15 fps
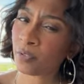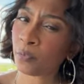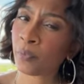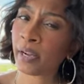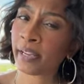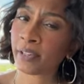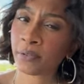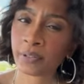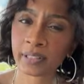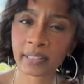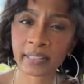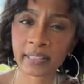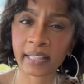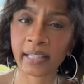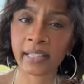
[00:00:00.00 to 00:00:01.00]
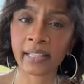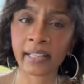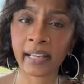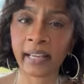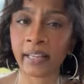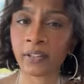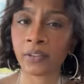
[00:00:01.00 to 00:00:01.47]
Right, Chrissy said it
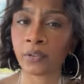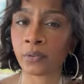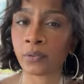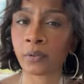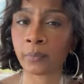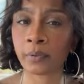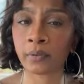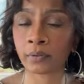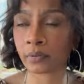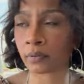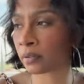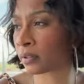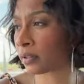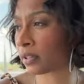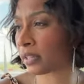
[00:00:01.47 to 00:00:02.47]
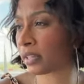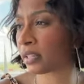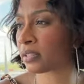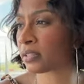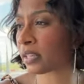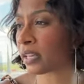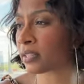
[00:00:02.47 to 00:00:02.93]
ain't normal.
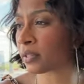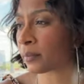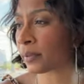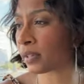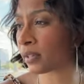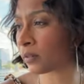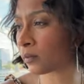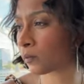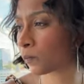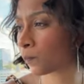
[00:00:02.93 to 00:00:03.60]
It's Jezebel.